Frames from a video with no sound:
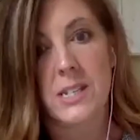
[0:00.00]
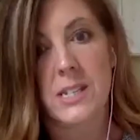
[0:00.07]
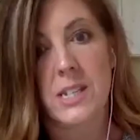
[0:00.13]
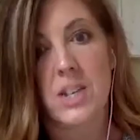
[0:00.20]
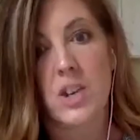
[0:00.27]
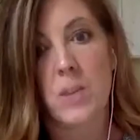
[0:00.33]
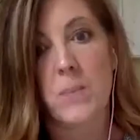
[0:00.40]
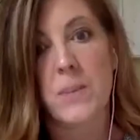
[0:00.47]

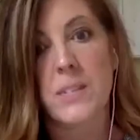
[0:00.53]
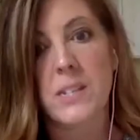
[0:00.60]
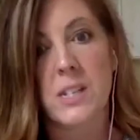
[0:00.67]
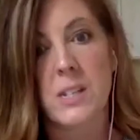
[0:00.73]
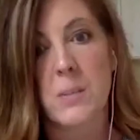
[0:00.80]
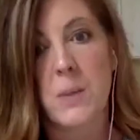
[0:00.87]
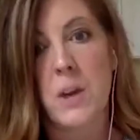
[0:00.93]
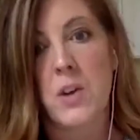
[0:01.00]
and your
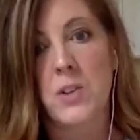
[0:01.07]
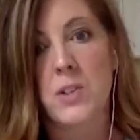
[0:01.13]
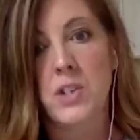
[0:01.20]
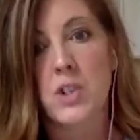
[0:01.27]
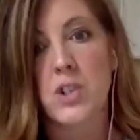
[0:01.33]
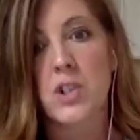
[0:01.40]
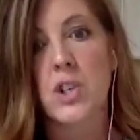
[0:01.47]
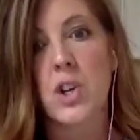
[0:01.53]
business models. You
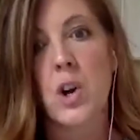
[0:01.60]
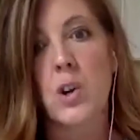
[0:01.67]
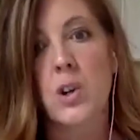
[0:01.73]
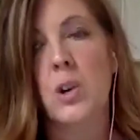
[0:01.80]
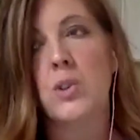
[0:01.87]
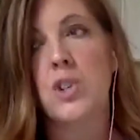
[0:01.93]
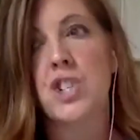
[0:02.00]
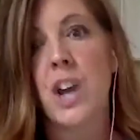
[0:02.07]

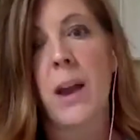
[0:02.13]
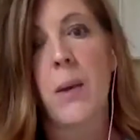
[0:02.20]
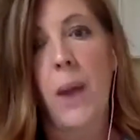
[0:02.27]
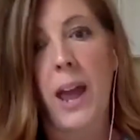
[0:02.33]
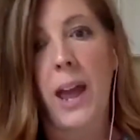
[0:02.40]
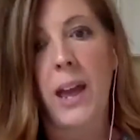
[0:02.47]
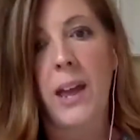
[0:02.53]
don't shy away.